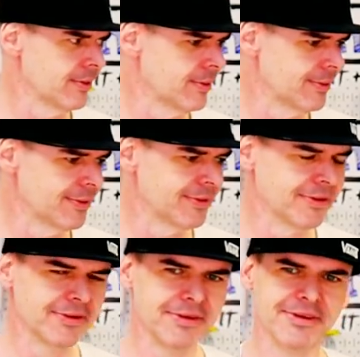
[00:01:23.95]

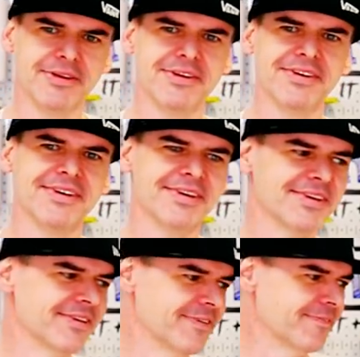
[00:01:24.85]

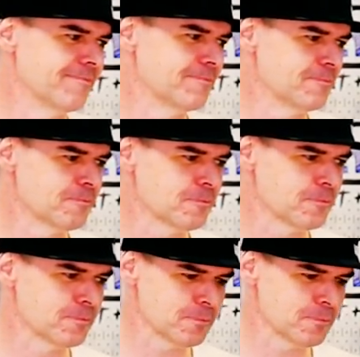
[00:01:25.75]
[no speech]